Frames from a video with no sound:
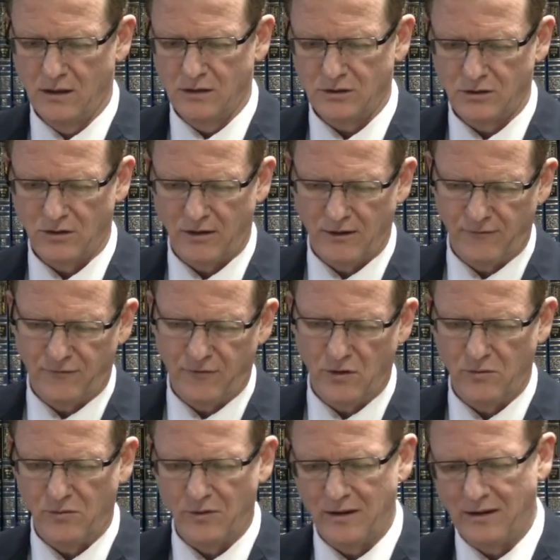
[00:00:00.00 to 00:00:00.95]
So
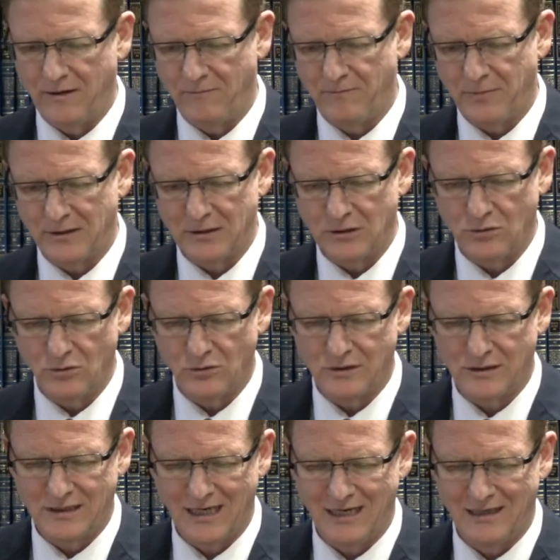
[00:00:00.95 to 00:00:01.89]
therefore, when the Pasuk
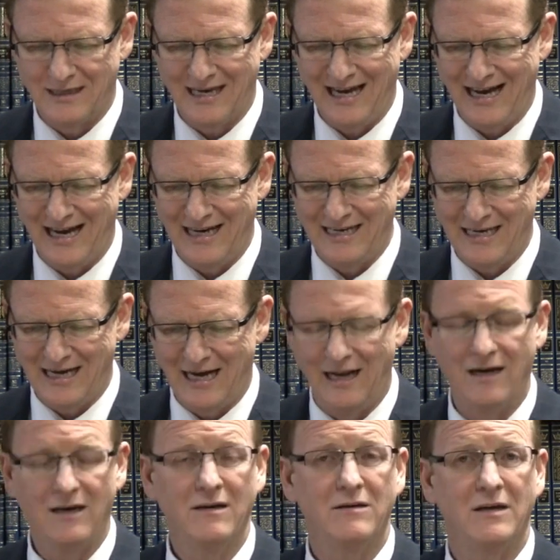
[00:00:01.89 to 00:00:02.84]
said
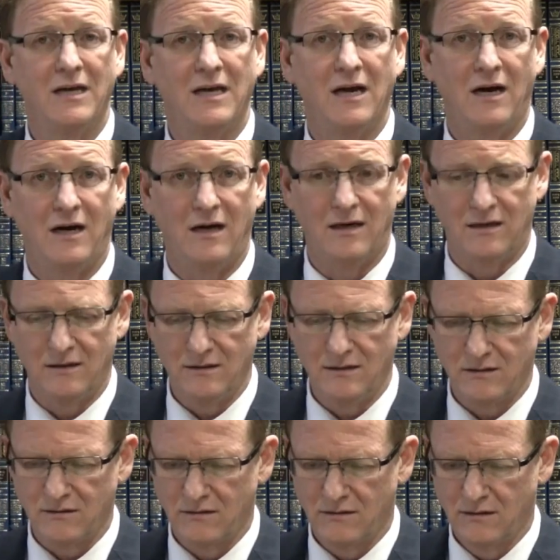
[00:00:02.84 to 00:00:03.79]
ayal, a
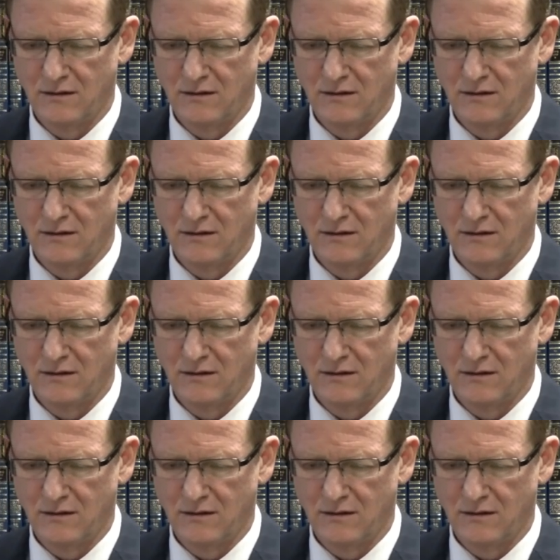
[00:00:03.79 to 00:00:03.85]
heart,